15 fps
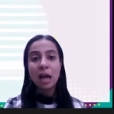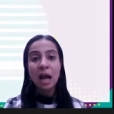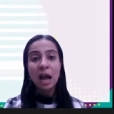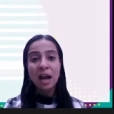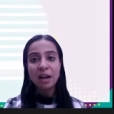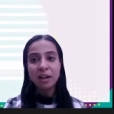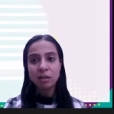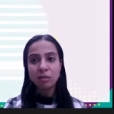
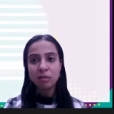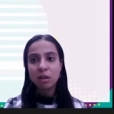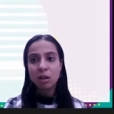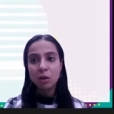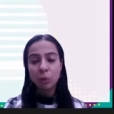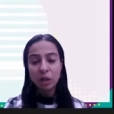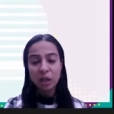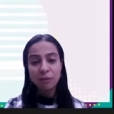And
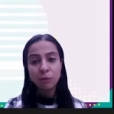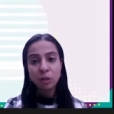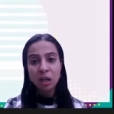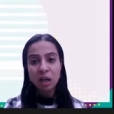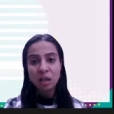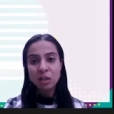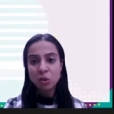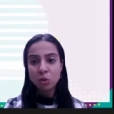what have you
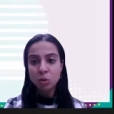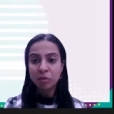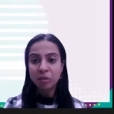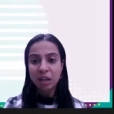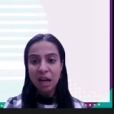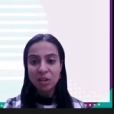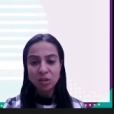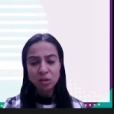done is you have
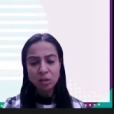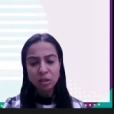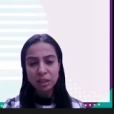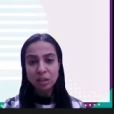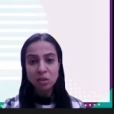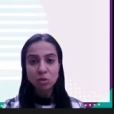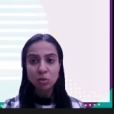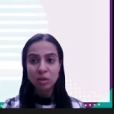attached the
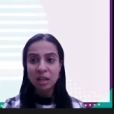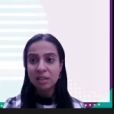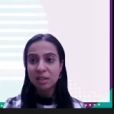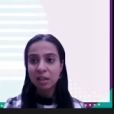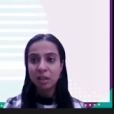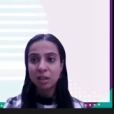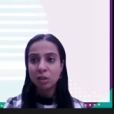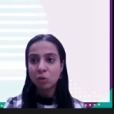leash to
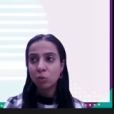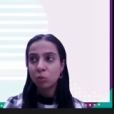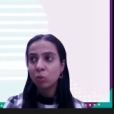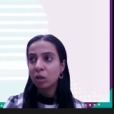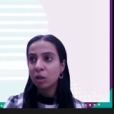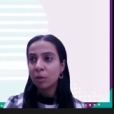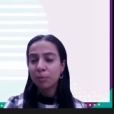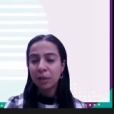let's say to
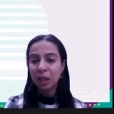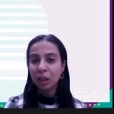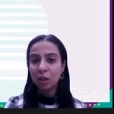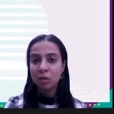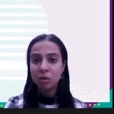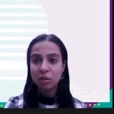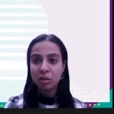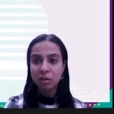a
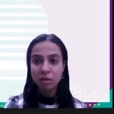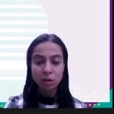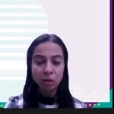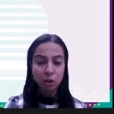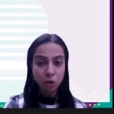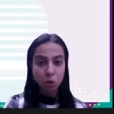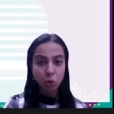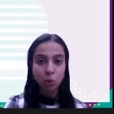particular
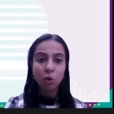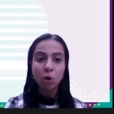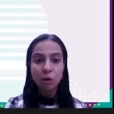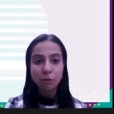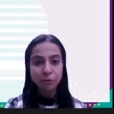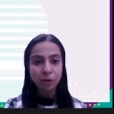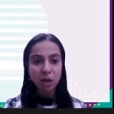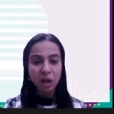door
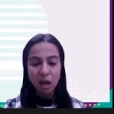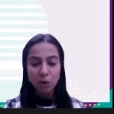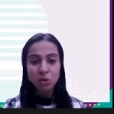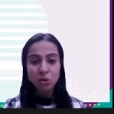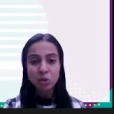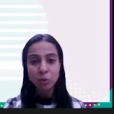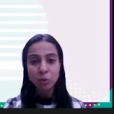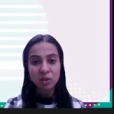of your
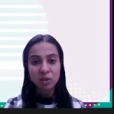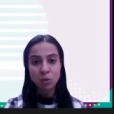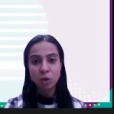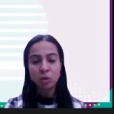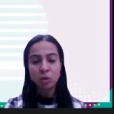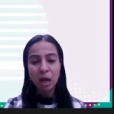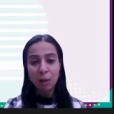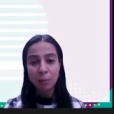house so what is
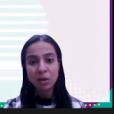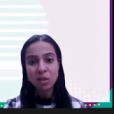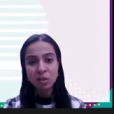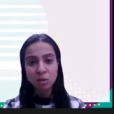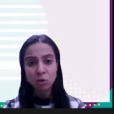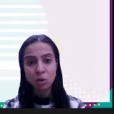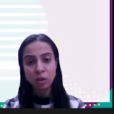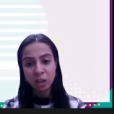going to happen is
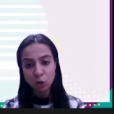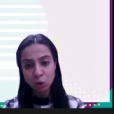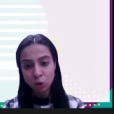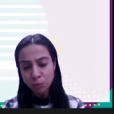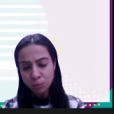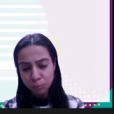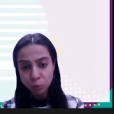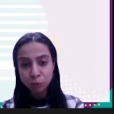the dog
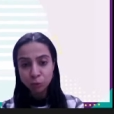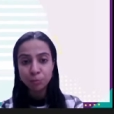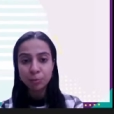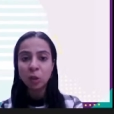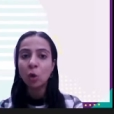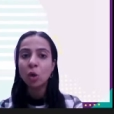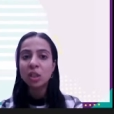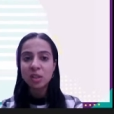cannot move
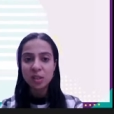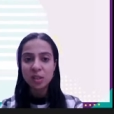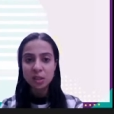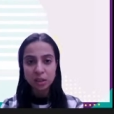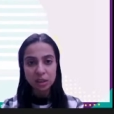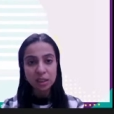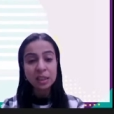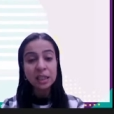beyond a
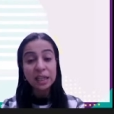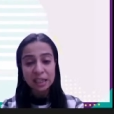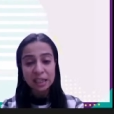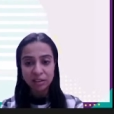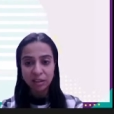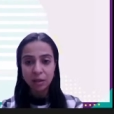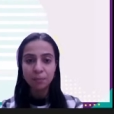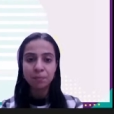certain
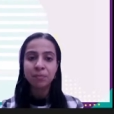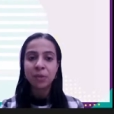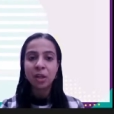area